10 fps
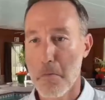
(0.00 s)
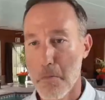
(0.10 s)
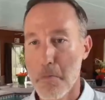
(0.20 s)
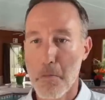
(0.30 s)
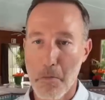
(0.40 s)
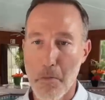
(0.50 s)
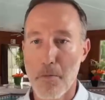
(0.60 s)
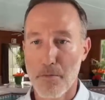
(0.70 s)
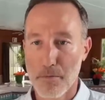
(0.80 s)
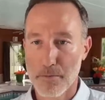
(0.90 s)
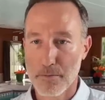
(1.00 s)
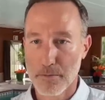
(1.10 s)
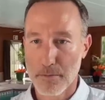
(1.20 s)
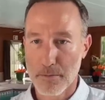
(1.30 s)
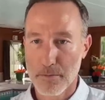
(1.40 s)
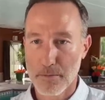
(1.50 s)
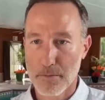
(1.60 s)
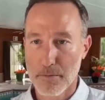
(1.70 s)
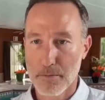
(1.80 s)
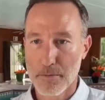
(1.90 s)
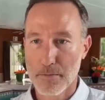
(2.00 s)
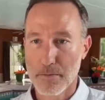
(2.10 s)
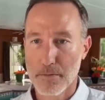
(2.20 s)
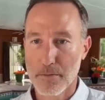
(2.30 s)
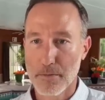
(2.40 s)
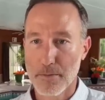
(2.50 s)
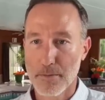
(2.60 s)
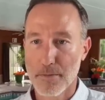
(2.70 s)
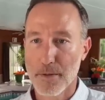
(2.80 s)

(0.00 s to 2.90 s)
[no speech]